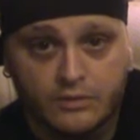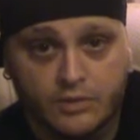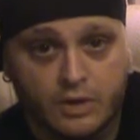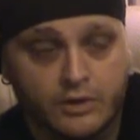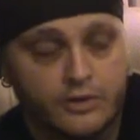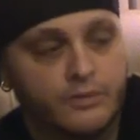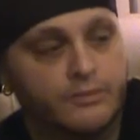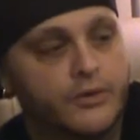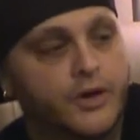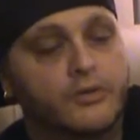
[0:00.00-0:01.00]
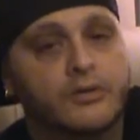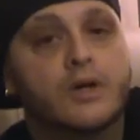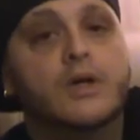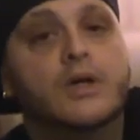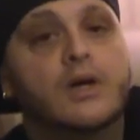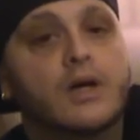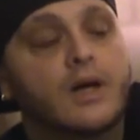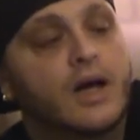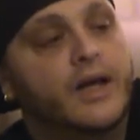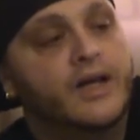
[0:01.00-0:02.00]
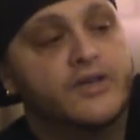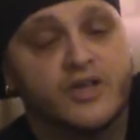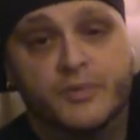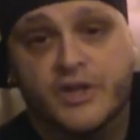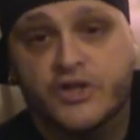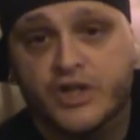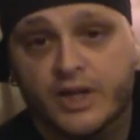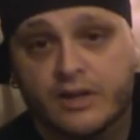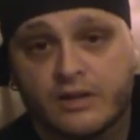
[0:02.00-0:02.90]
darker note, is going to be the G.